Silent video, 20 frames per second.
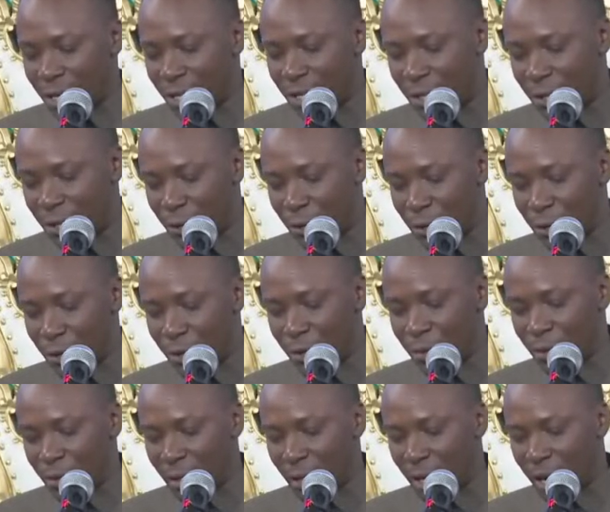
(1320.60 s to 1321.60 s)
us to
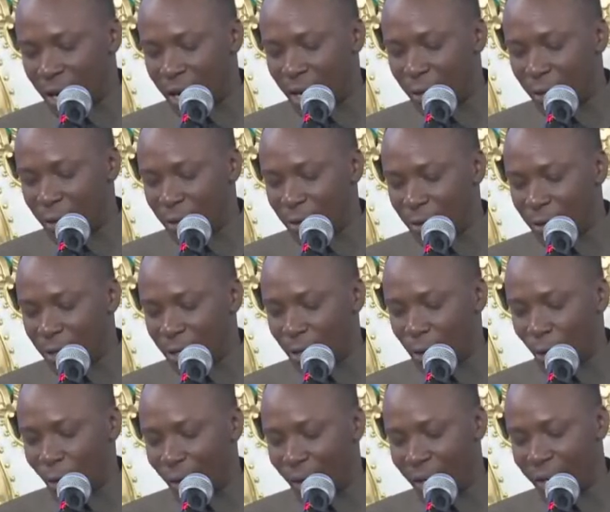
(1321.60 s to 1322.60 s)
do now ni
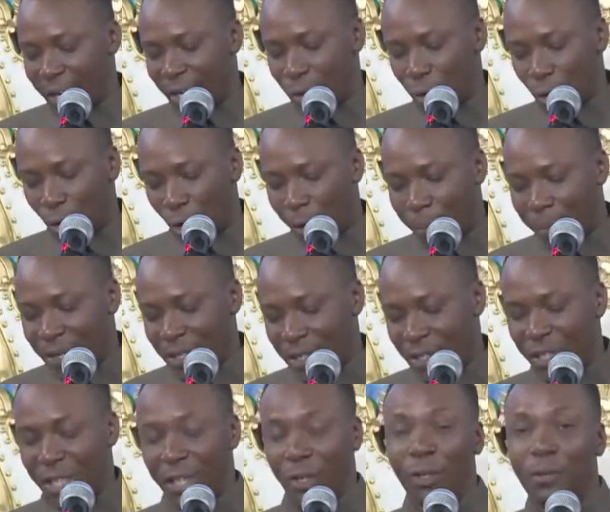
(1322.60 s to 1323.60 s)
kuendelea ku comment
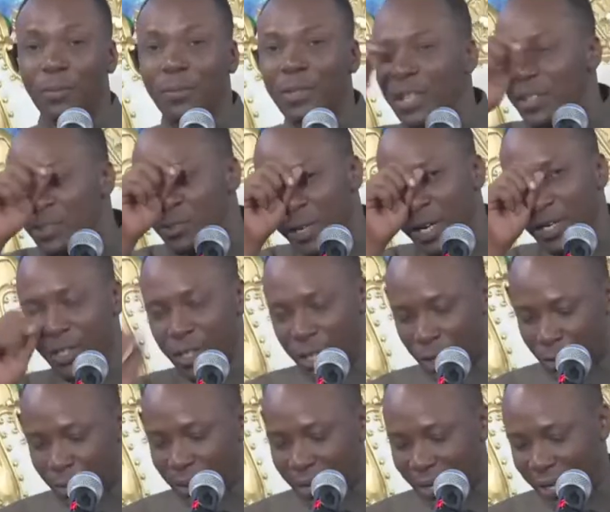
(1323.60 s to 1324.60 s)
Shalom Israel,
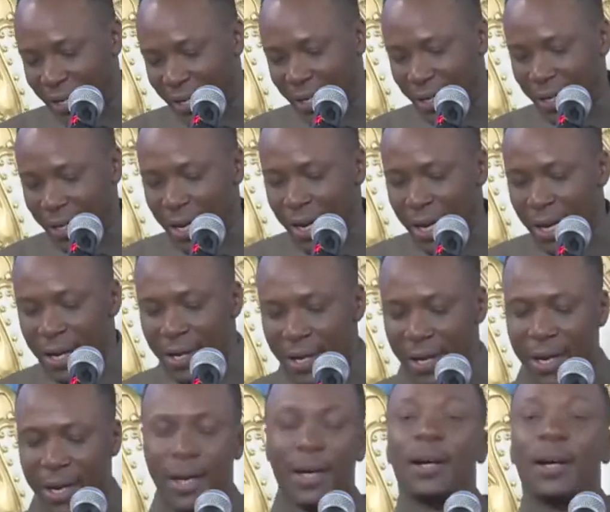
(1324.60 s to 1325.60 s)
Shalom Kenya.
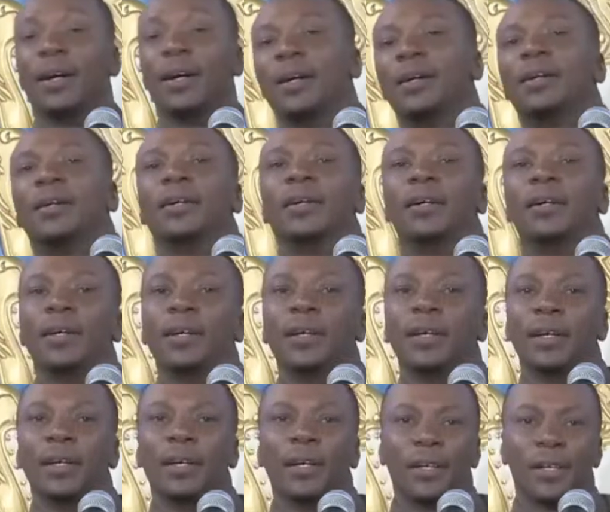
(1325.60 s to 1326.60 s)
Na
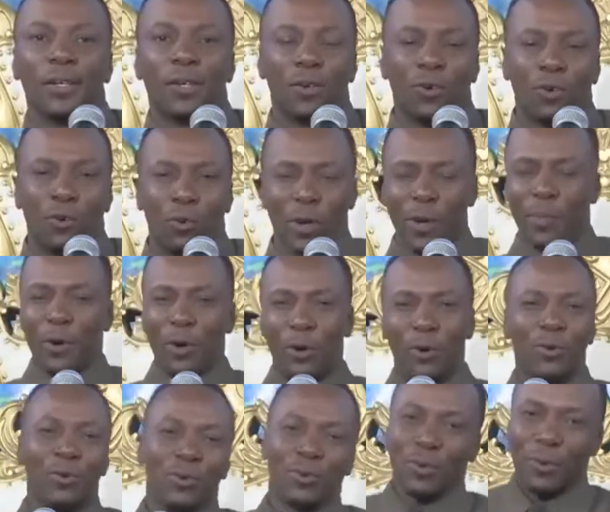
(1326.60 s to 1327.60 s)
wimbo
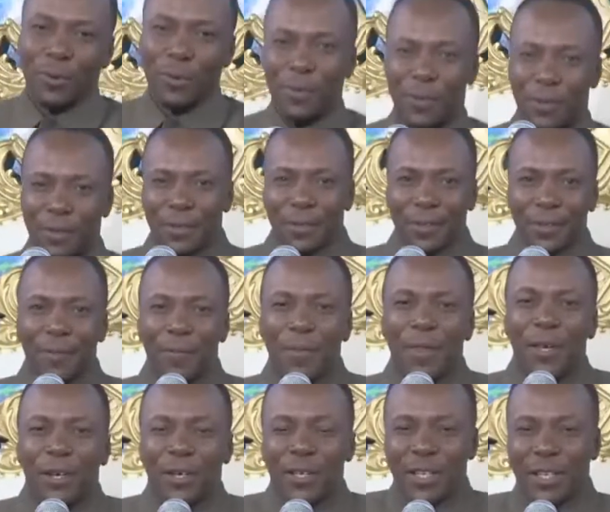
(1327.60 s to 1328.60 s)
huu
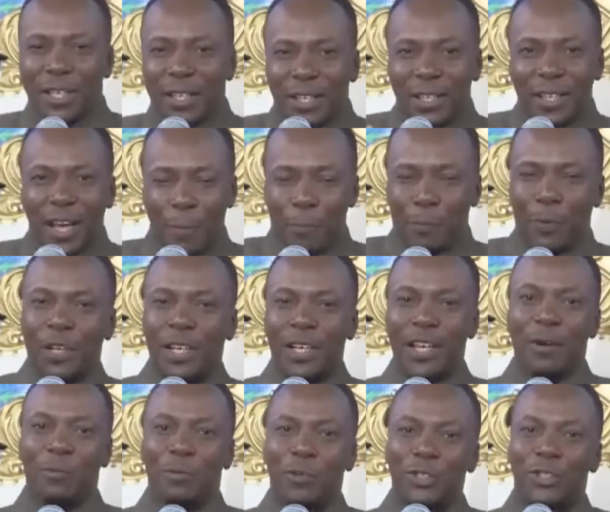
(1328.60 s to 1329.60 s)
ya
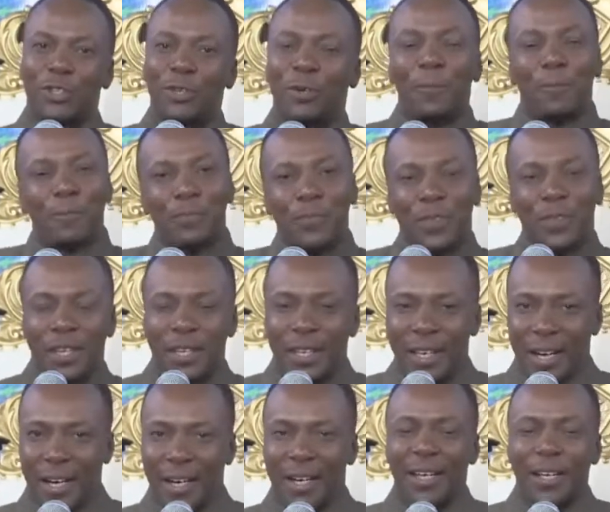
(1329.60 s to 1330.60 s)
pili ya mwisho
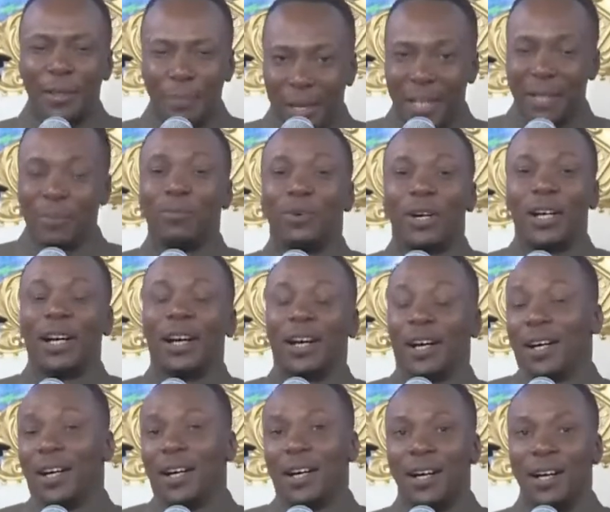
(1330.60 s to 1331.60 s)
ya imeimbwa
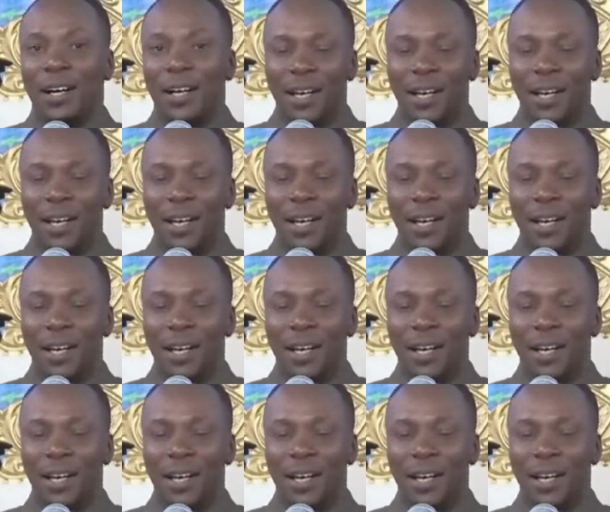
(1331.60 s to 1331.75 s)
na